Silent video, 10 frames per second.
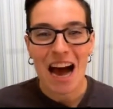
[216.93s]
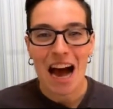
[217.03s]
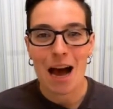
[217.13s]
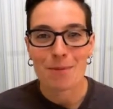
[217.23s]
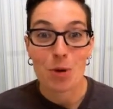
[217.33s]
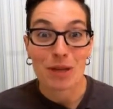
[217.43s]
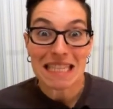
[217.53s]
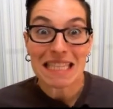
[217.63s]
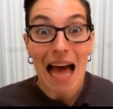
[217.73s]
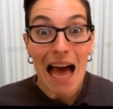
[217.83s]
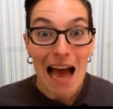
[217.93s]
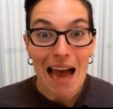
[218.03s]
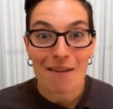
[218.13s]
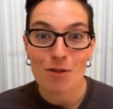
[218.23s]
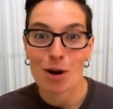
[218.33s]
It's
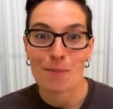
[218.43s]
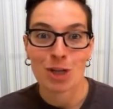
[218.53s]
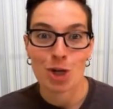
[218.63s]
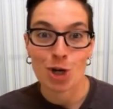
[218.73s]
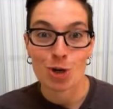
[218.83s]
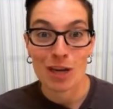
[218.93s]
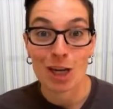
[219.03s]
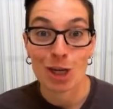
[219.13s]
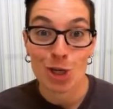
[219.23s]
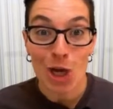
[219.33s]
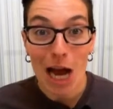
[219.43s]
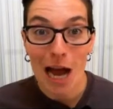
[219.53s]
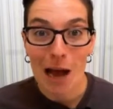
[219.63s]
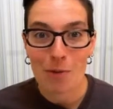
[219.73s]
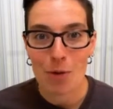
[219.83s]
live, you wanna make sure you're doing a good job,